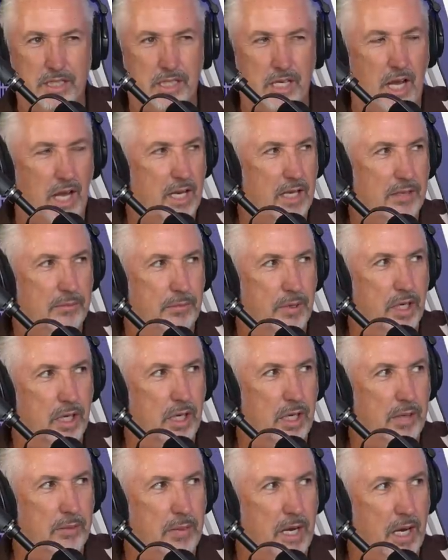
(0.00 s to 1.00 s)
giant,
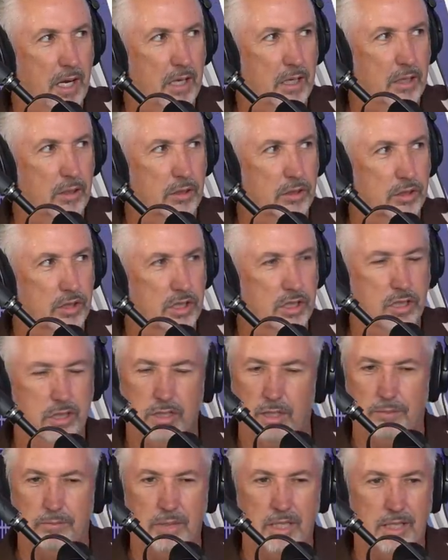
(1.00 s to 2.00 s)
burly bear goes
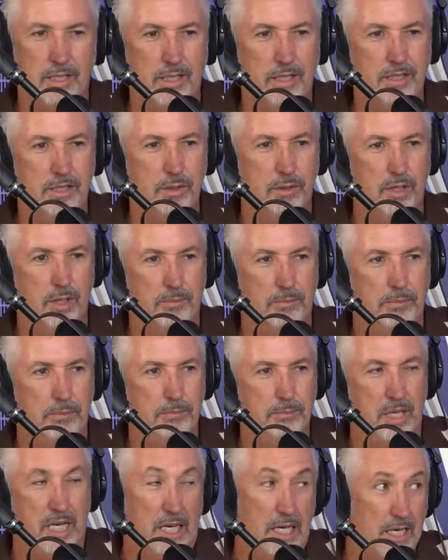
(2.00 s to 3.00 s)
stumbling into a
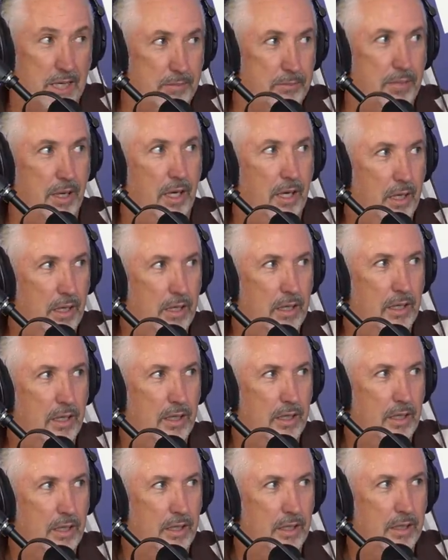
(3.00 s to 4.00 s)
pub.
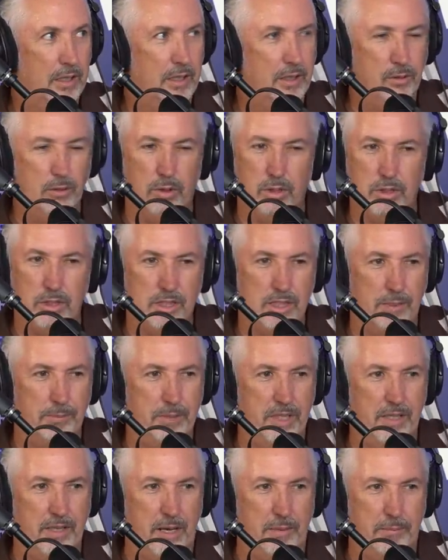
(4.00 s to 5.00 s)
He walks up
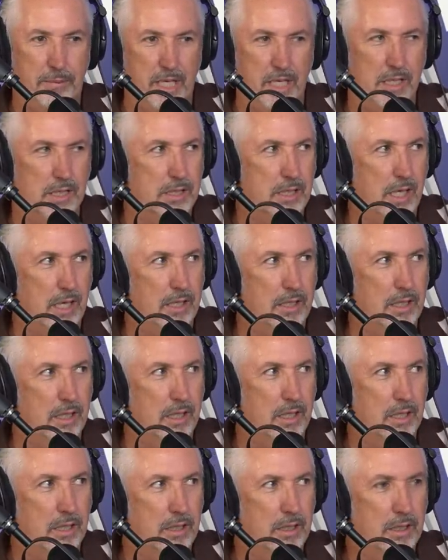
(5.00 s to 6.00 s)
to the
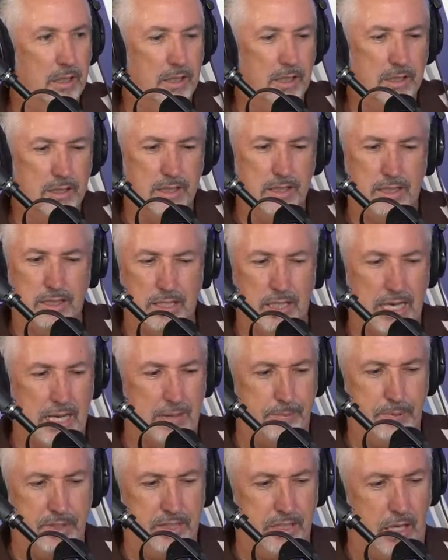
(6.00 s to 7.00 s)
bartender,
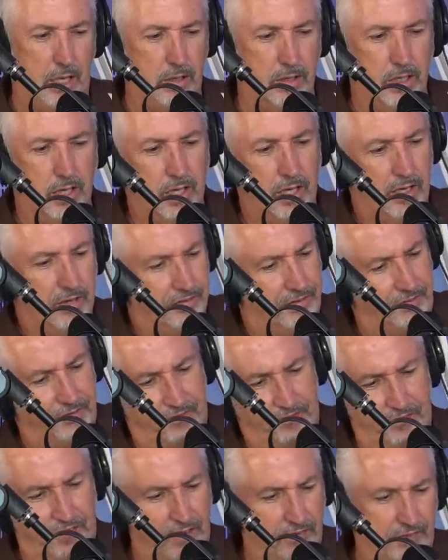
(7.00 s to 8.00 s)
slaps down
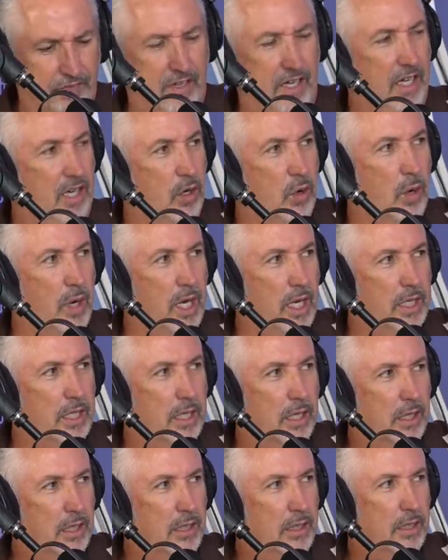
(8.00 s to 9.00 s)
50
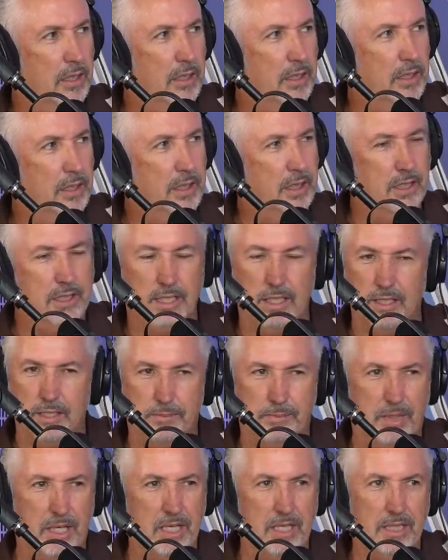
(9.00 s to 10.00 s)
quid. He says,
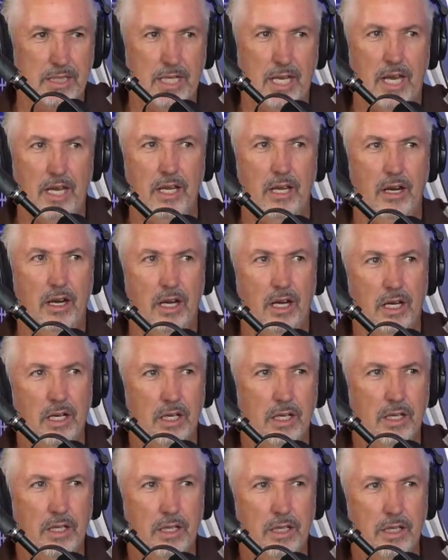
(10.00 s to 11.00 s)
"Bartender,
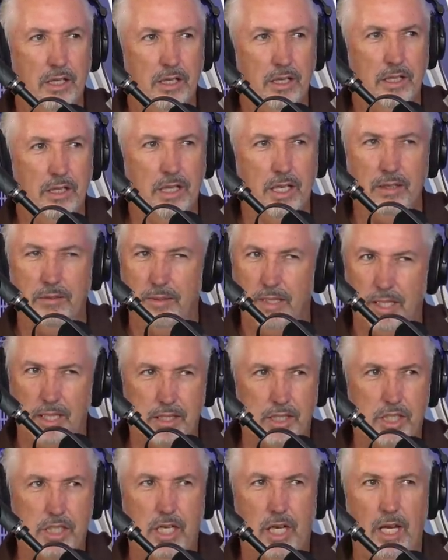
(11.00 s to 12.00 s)
give me a
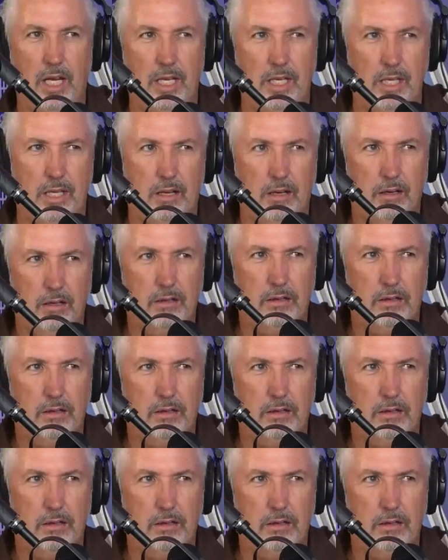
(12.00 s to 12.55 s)
gin